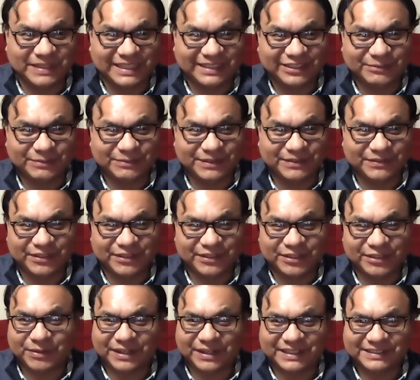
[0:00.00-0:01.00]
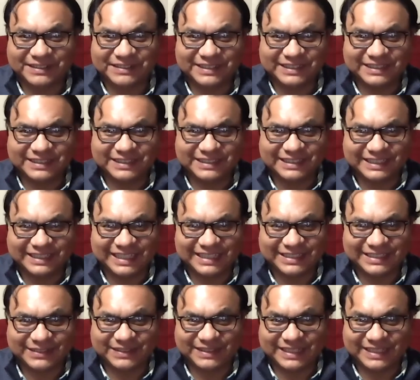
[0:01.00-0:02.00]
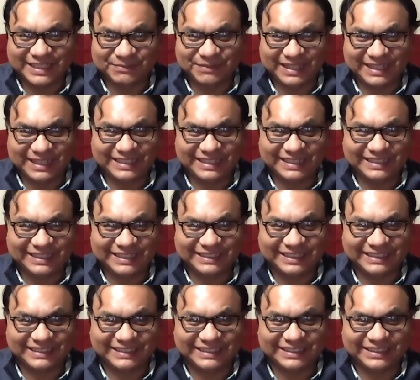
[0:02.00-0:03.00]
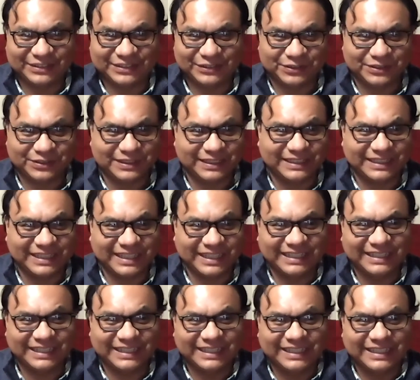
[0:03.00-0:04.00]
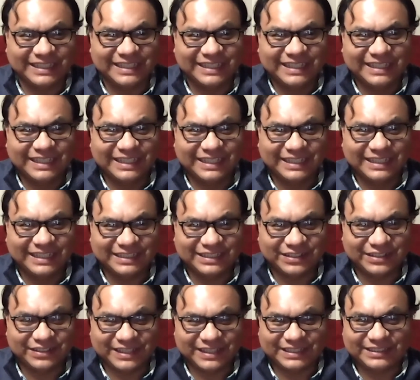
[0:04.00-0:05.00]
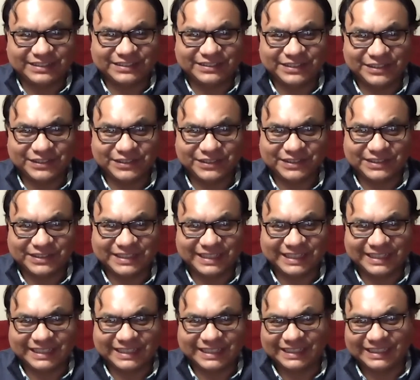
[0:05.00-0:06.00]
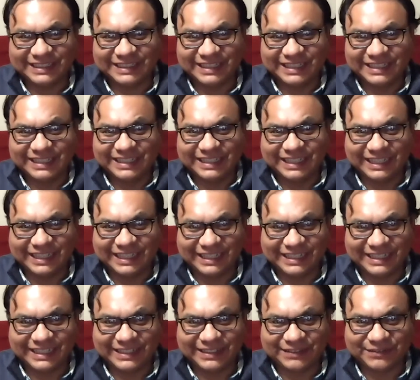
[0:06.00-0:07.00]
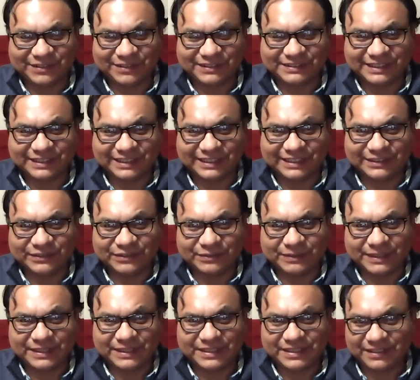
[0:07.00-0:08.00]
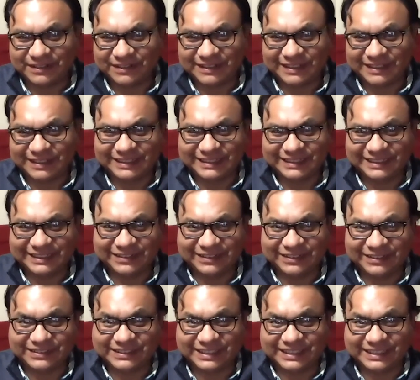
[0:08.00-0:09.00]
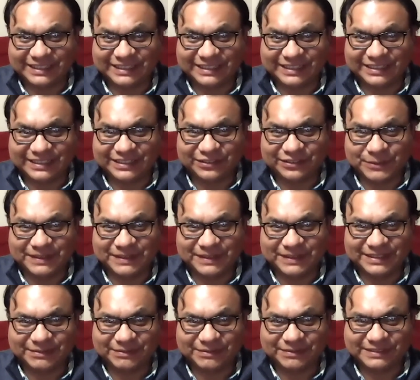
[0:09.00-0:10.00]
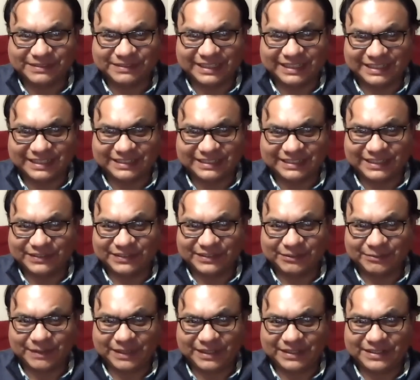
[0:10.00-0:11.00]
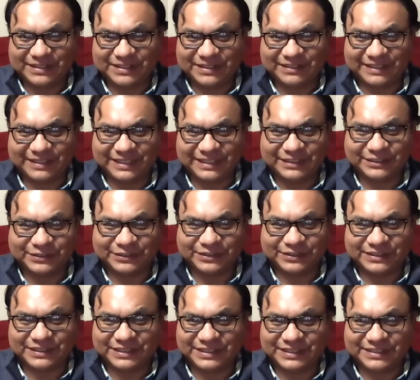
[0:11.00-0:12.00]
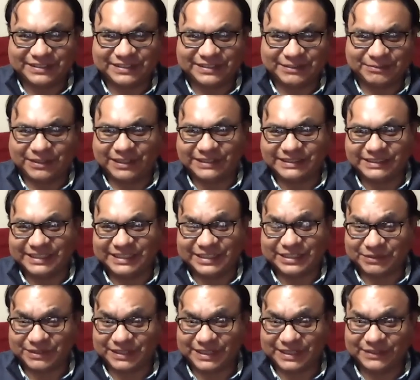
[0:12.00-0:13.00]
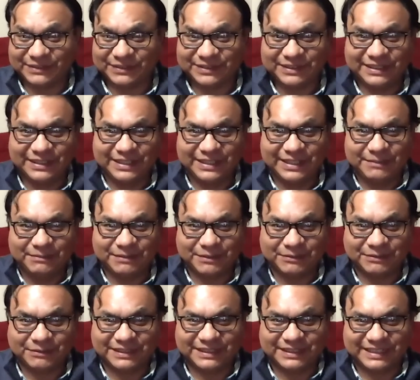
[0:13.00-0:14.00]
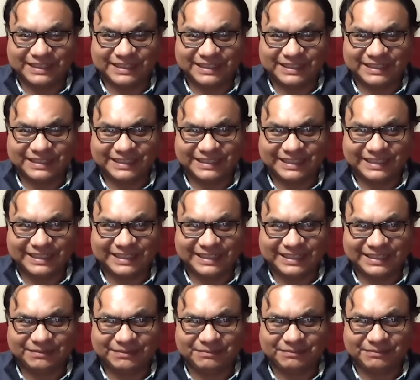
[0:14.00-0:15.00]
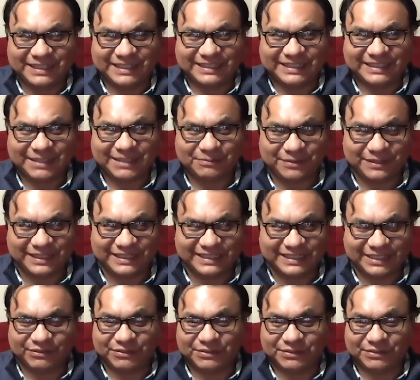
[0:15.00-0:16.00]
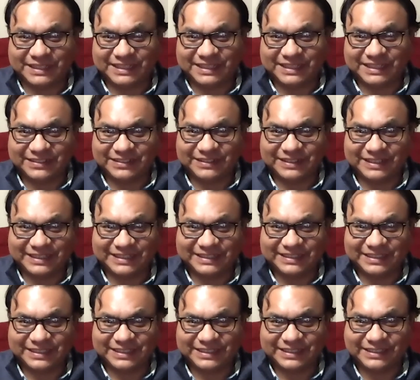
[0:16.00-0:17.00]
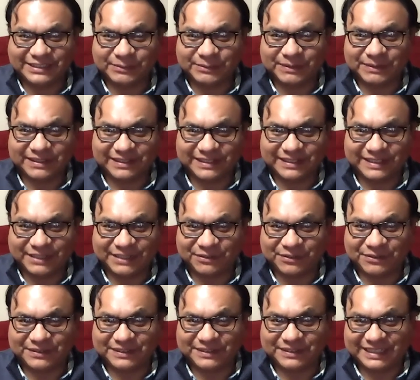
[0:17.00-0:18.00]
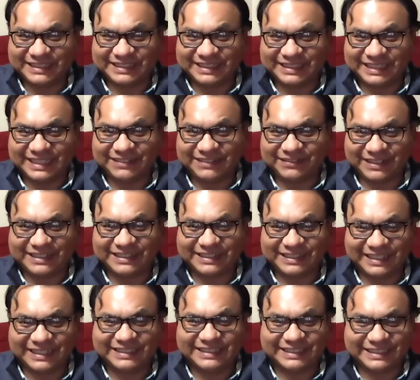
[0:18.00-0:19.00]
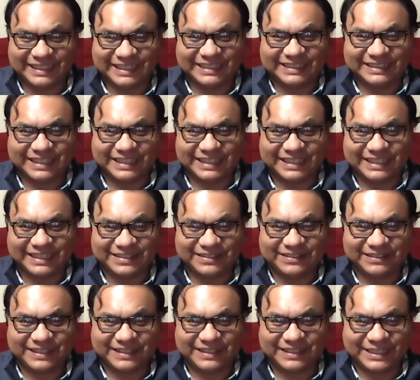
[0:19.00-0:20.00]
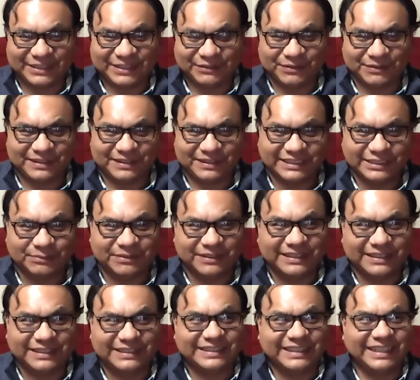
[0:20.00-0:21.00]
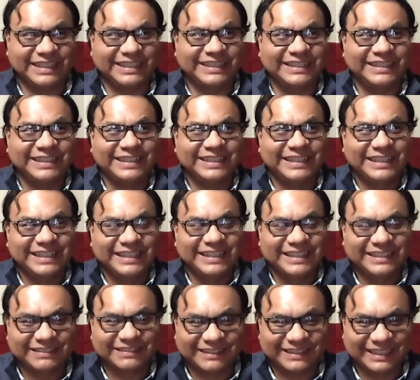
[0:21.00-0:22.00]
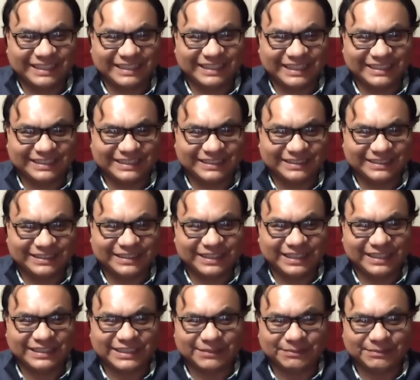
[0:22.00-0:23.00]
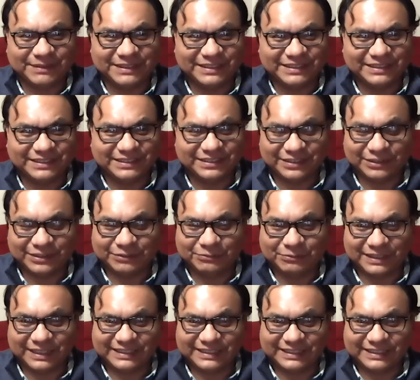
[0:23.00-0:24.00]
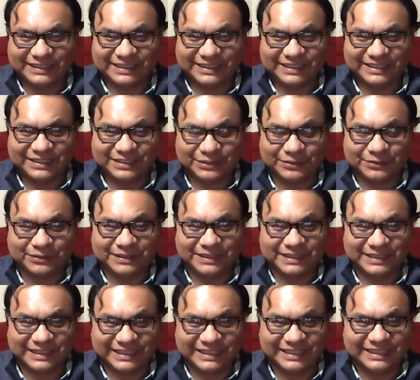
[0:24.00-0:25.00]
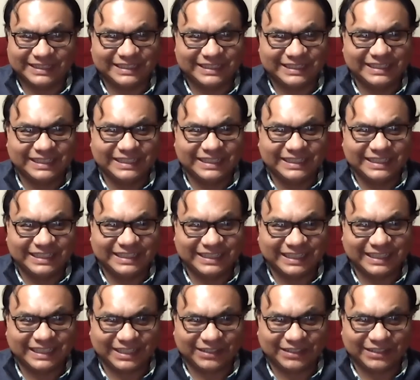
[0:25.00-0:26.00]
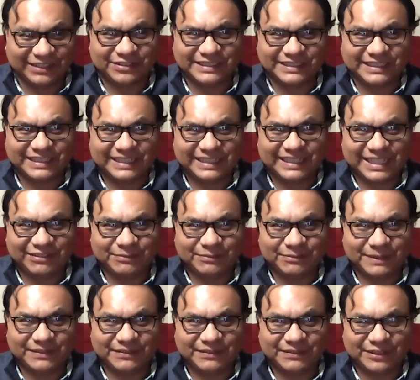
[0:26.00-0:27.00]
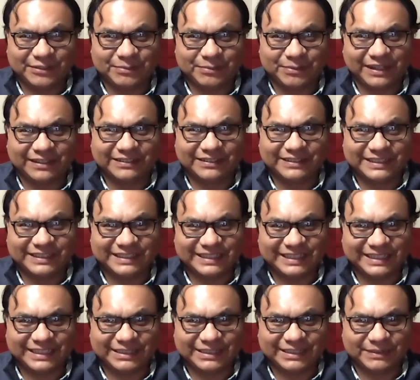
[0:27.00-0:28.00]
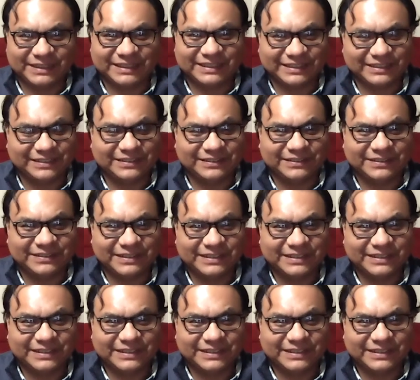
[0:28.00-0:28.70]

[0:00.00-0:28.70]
he'd be very proud to see that something he made has endured and that Cherokee still use it. And I think for a lot of Cherokees, there's a lot of disagreements, a lot of stuff about Cherokee culture and history and politics or whatever. But one of the things that brings everyone together is the syllabary. Everyone sees that and recognizes that as Cherokee, and everyone celebrates that. So I think that's a good testament to the work that Sequoia did. And I truly think he would be very proud to see it being used